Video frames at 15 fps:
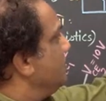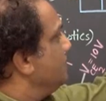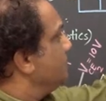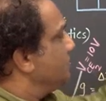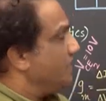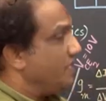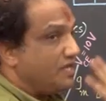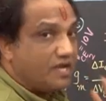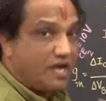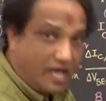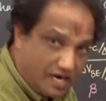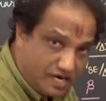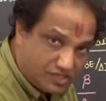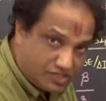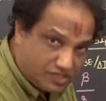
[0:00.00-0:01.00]
these 3
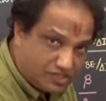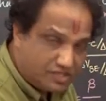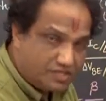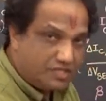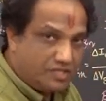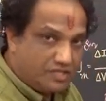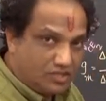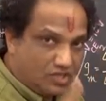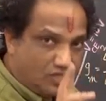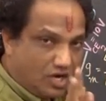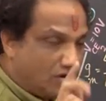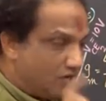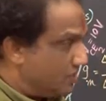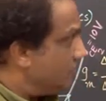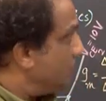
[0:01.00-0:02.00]
currents.
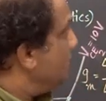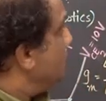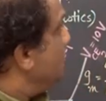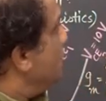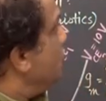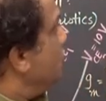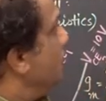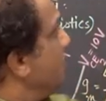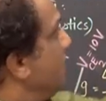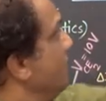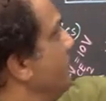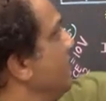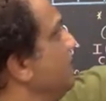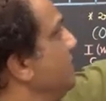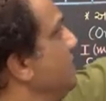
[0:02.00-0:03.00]
Third, you will
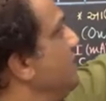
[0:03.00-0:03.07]
revert